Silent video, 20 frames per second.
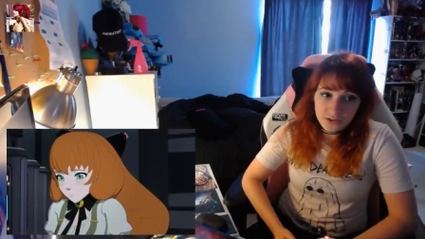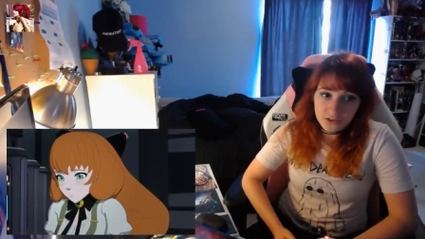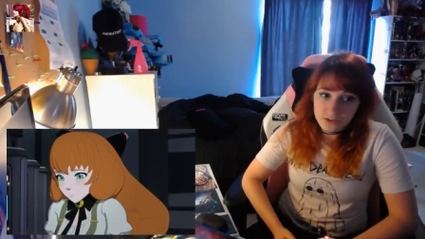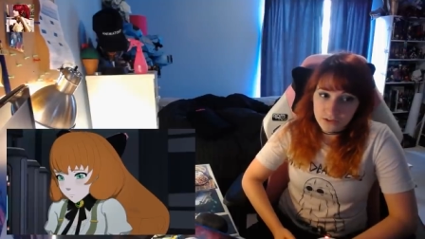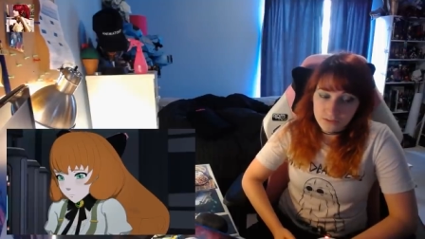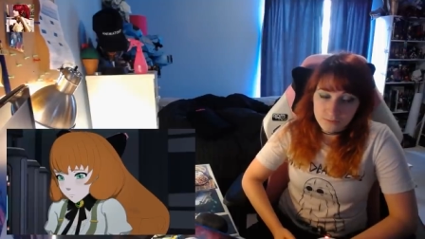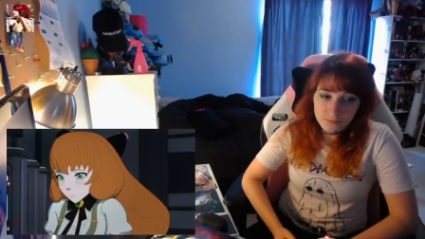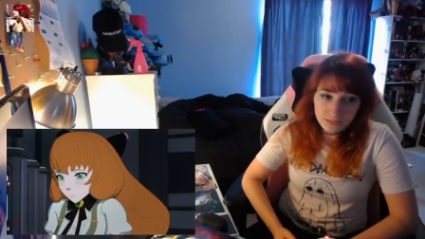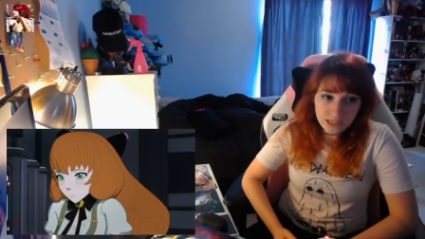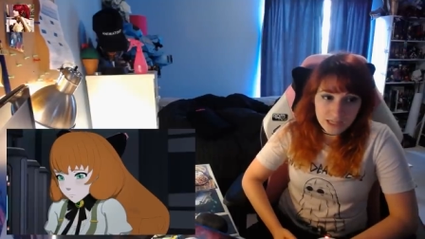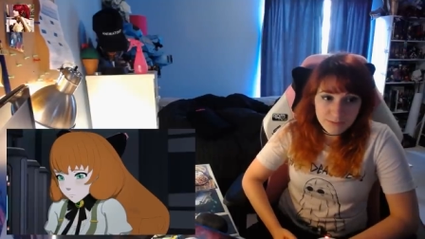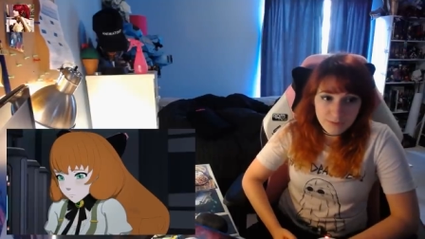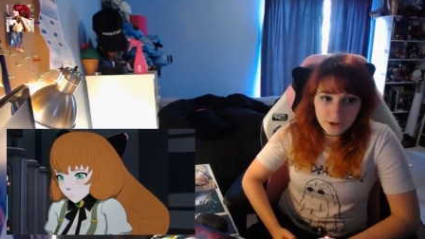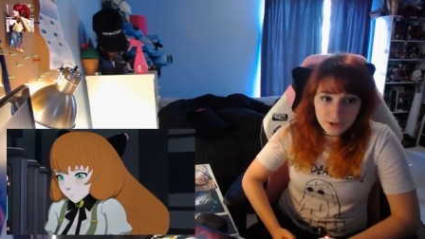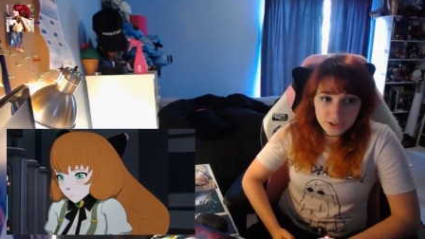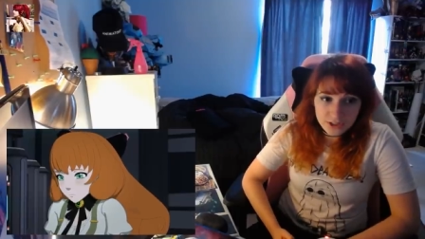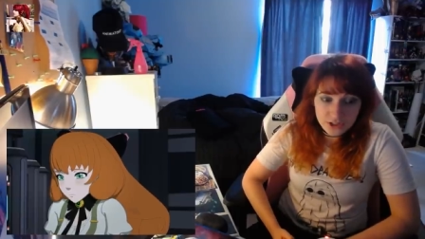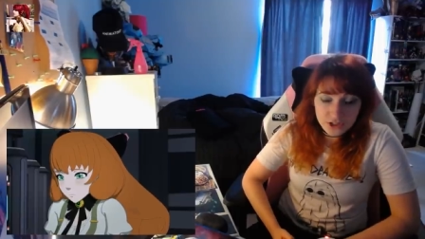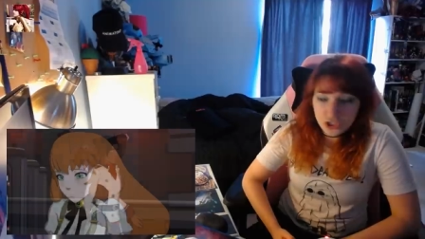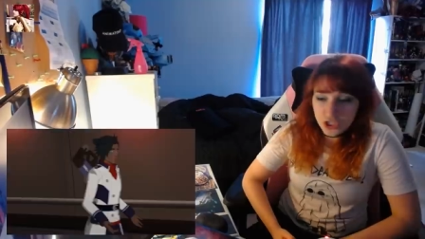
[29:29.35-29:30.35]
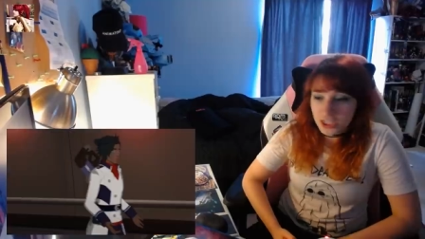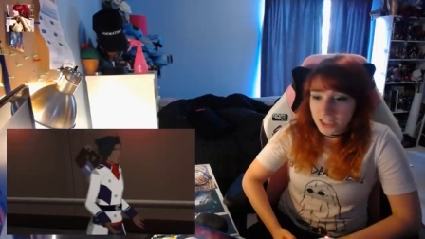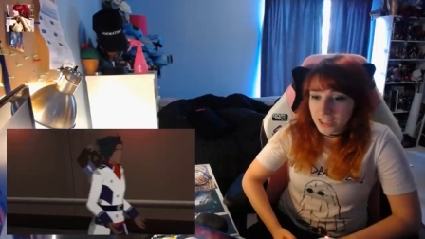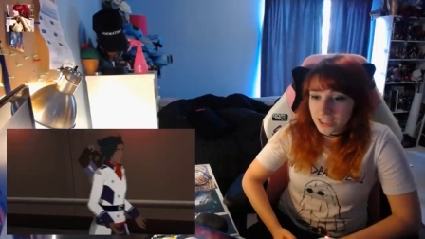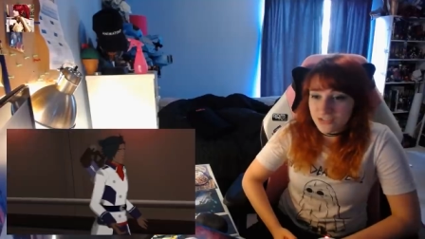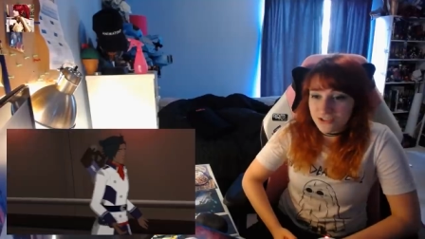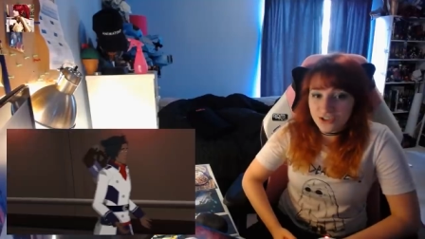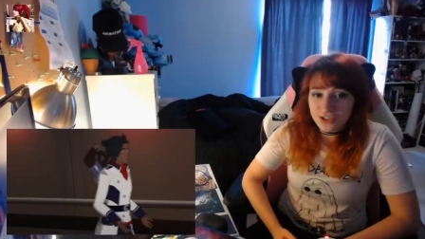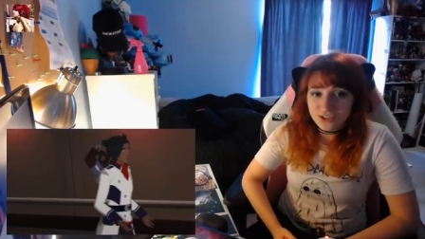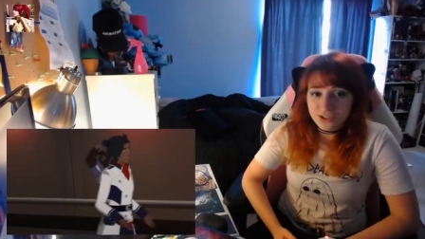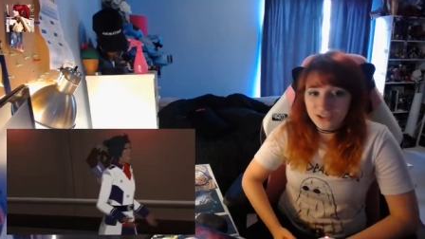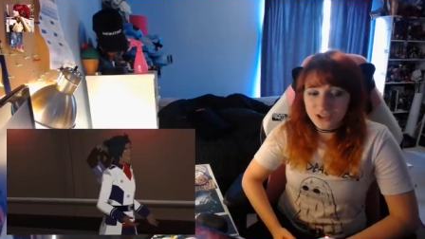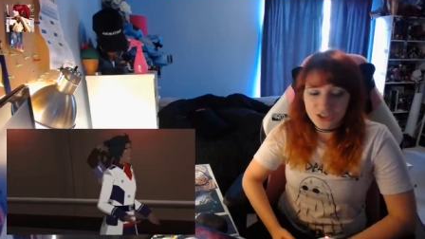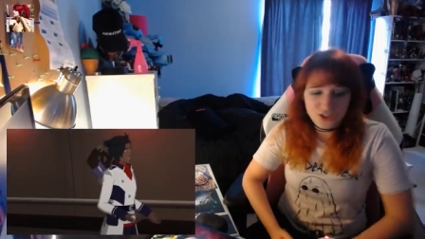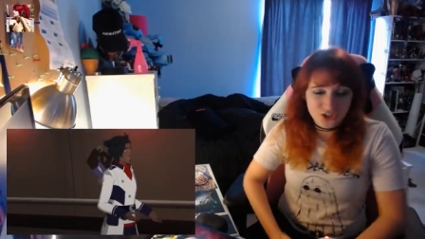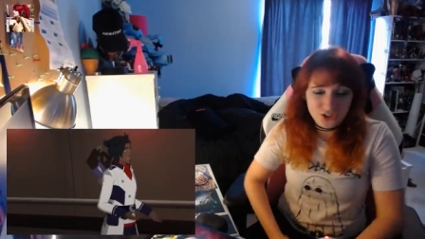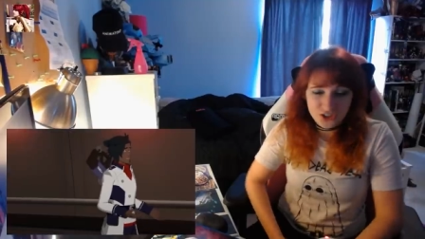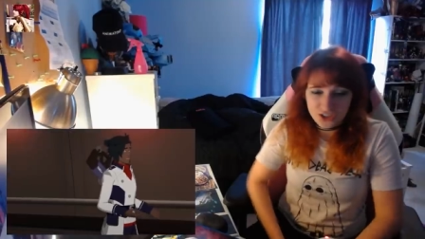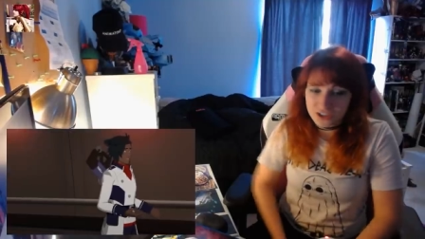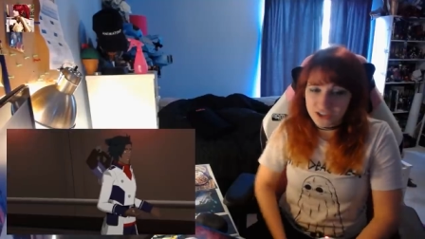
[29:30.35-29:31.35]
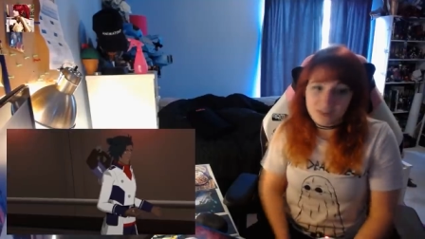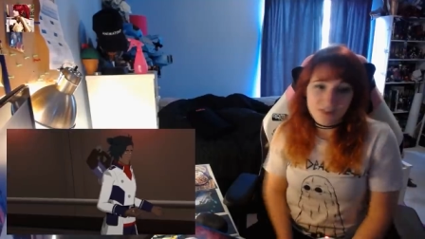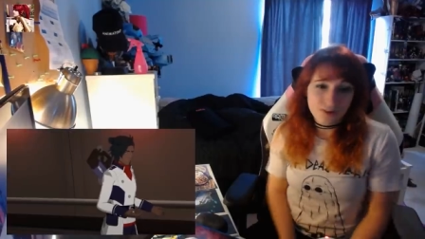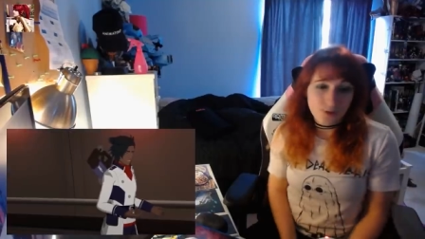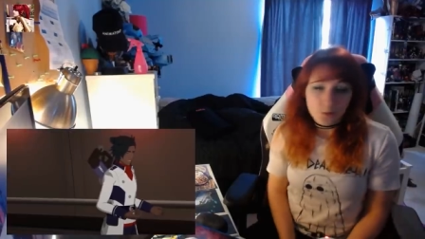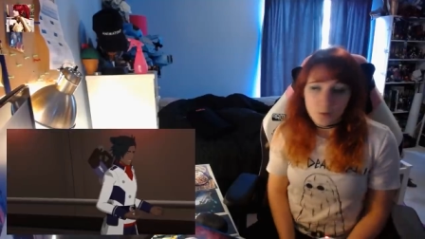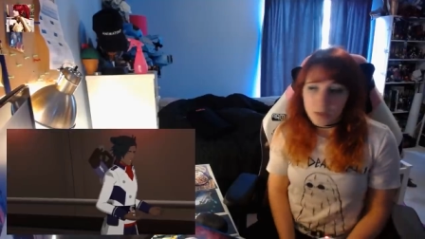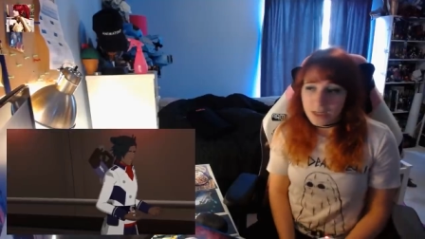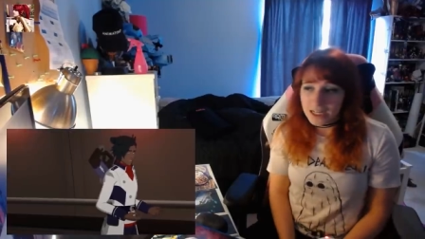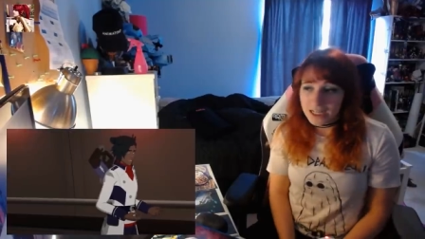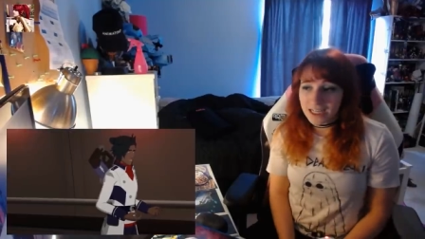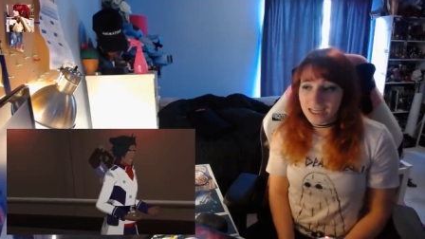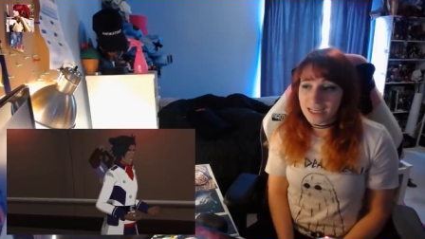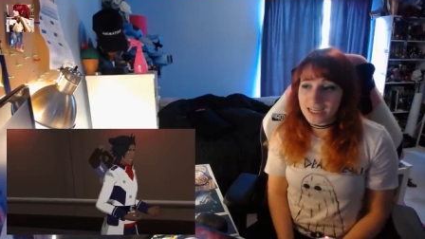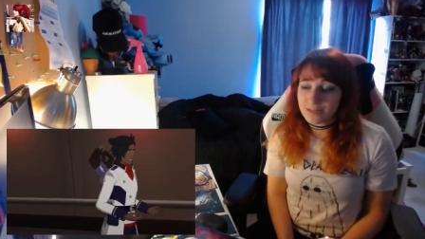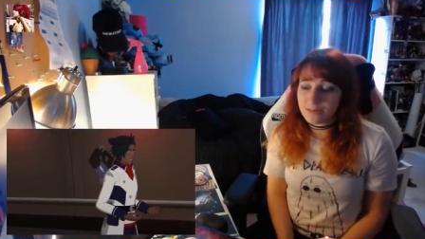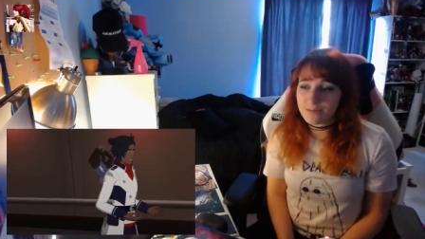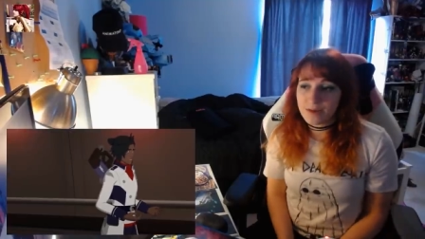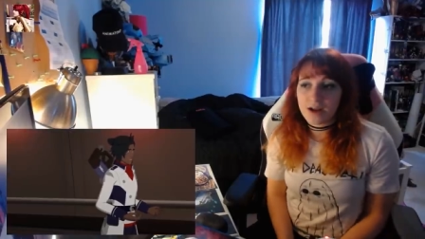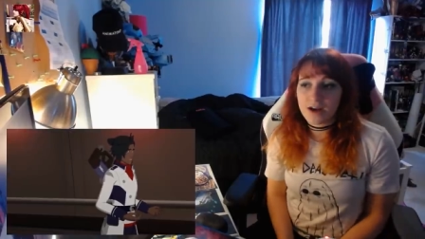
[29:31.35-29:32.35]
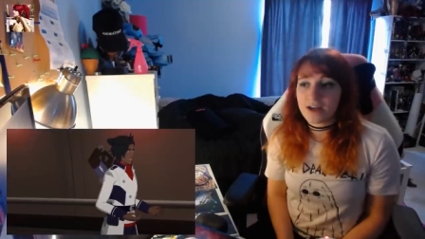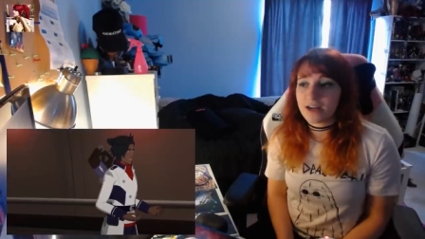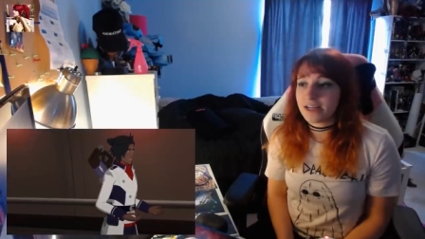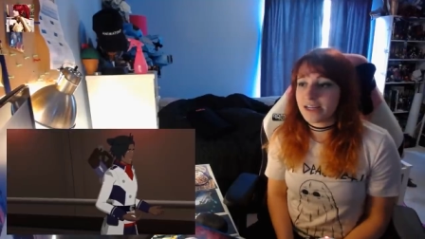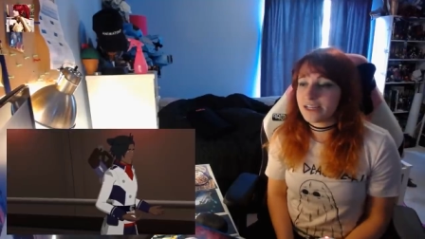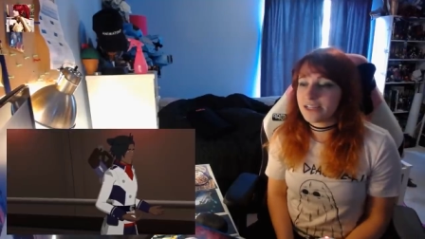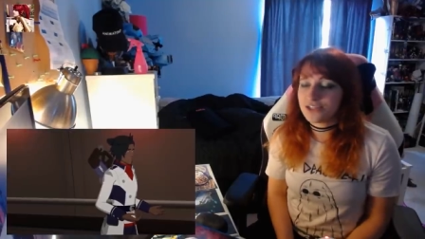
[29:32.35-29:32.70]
You can blame all this shit and like she she's just grinning it and bearing it.